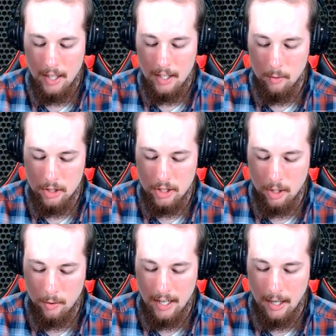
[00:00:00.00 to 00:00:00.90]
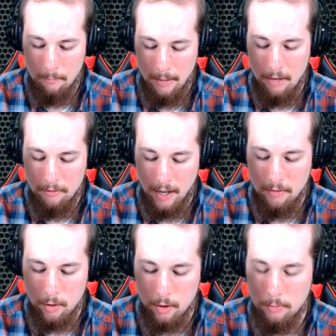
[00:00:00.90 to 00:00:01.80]
it would generate about
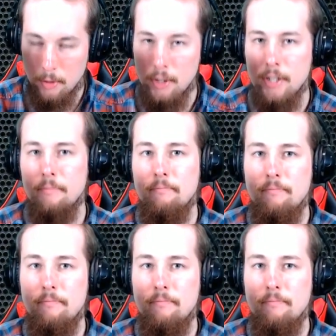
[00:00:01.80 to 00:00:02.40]
500 billion.